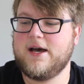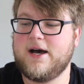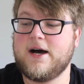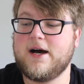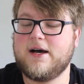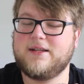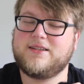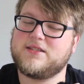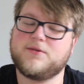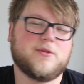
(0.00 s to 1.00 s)

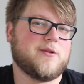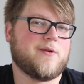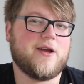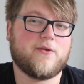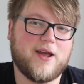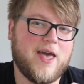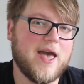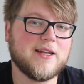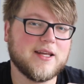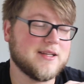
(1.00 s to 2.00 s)
doesn't really write great
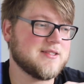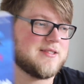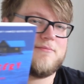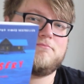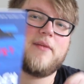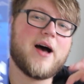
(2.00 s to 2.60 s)
endings.